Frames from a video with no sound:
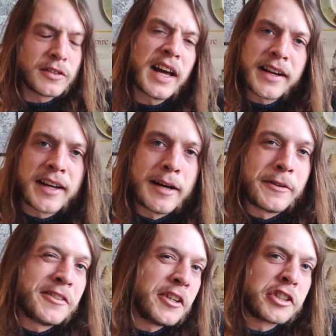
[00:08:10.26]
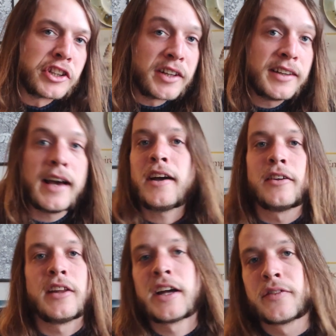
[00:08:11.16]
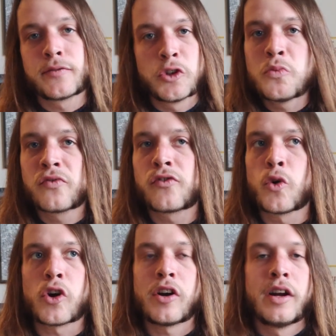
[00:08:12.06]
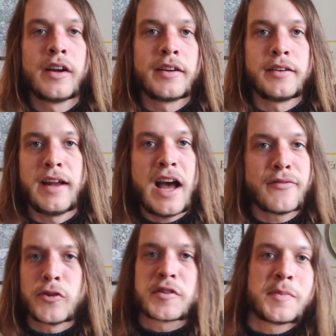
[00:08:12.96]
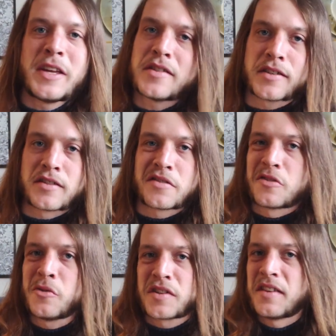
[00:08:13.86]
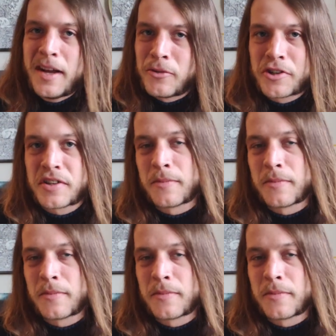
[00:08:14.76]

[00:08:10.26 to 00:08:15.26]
a lot of competition and not a lot of room for novel species to establish